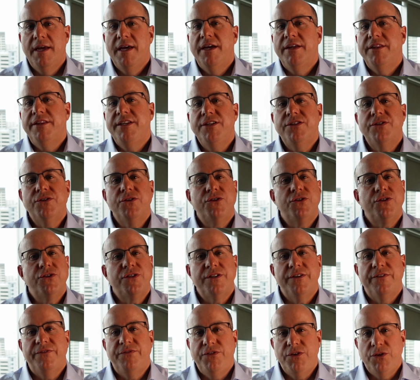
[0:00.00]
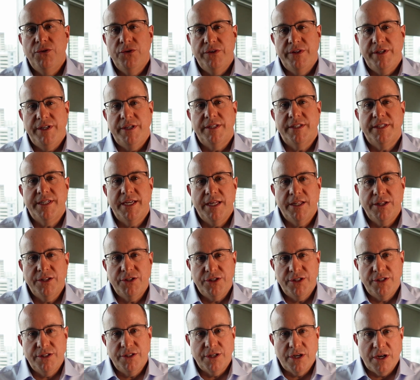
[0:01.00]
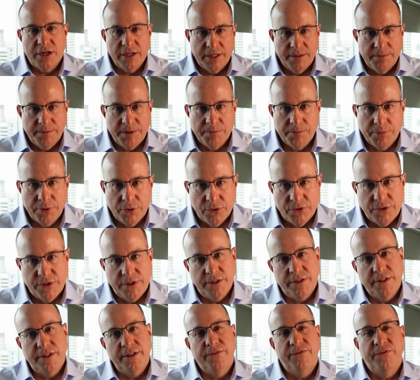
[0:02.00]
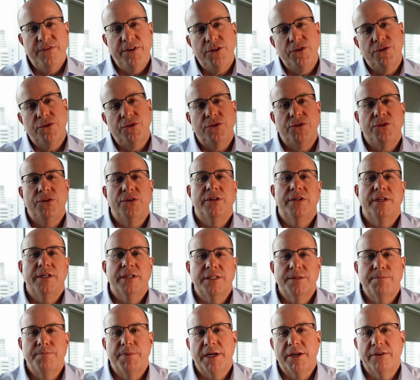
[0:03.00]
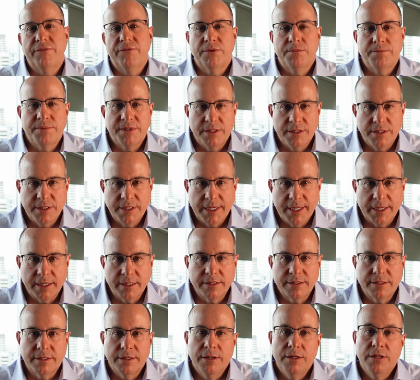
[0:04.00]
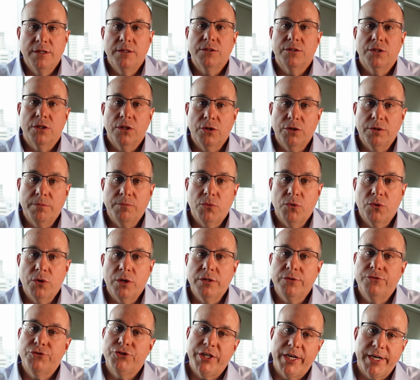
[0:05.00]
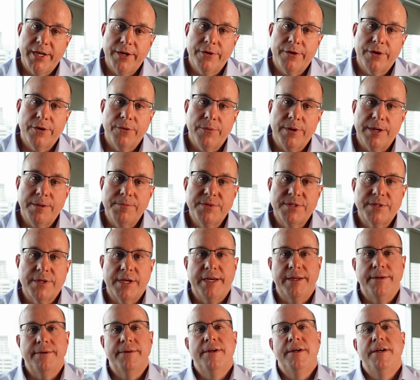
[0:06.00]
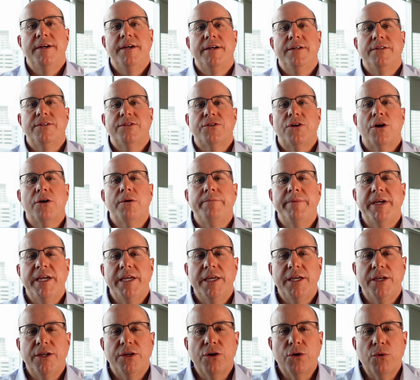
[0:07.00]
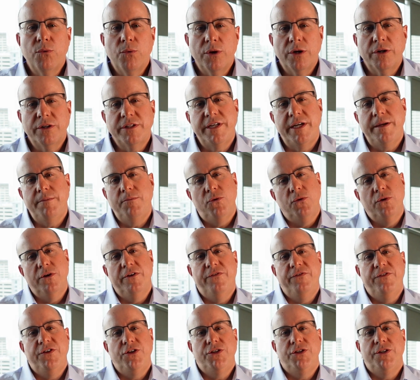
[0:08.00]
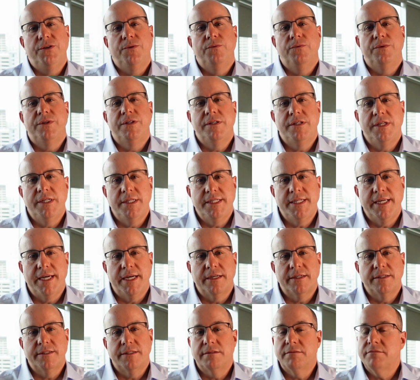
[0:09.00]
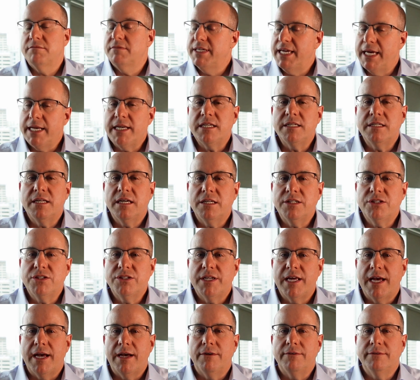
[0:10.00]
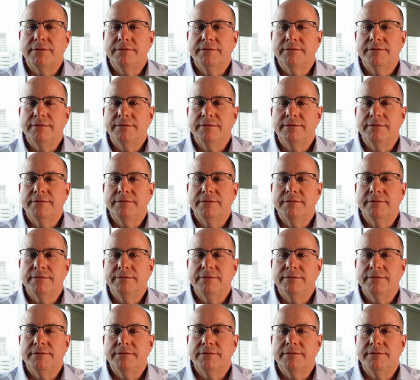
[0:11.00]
These are just a few of the intelligent document processing features you can expect from Syntex. To learn more, check out our website and start making your workday more efficient with Syntex. Get in touch now.